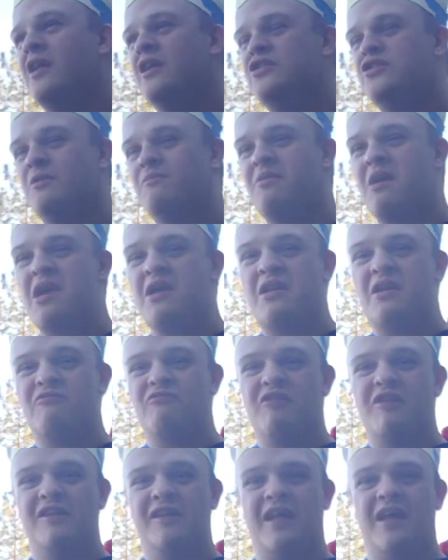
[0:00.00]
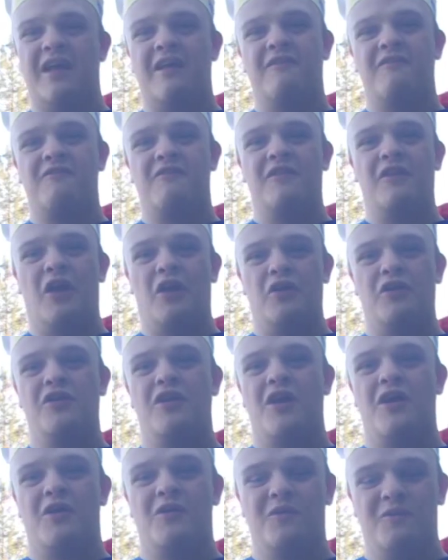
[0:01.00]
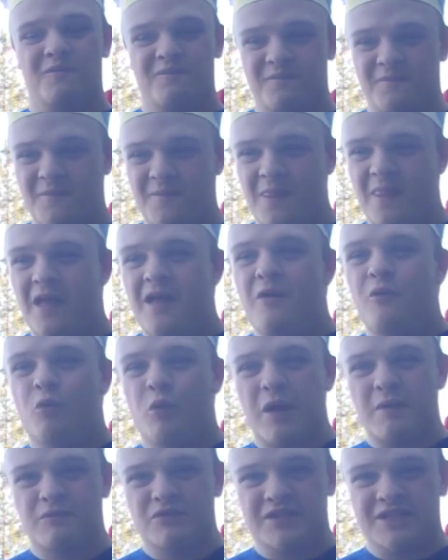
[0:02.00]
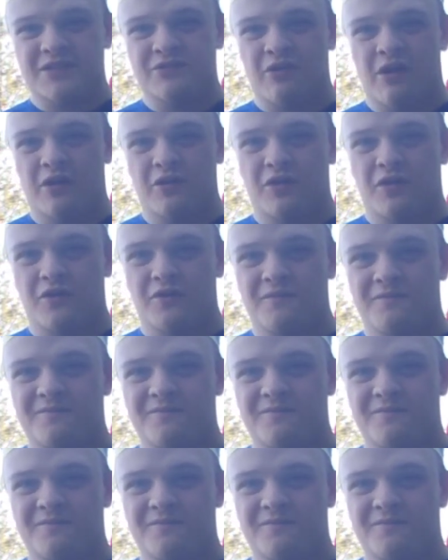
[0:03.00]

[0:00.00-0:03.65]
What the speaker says: in Japan in real life, long ago. Way more stronger.